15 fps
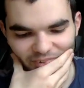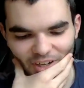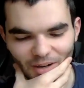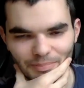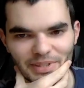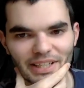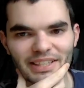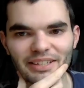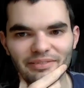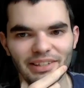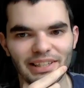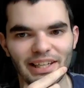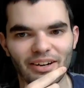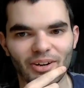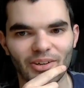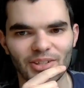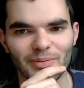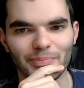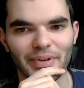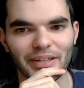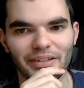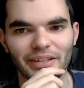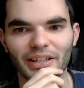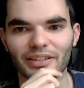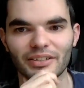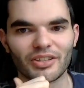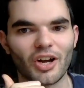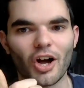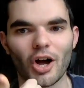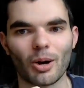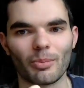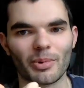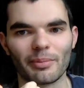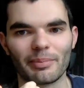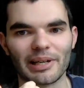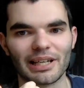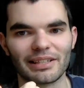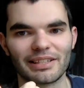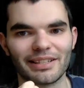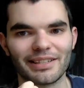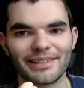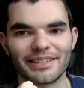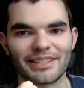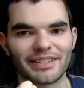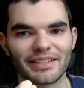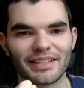objectively there are some bad things. Armor abilities,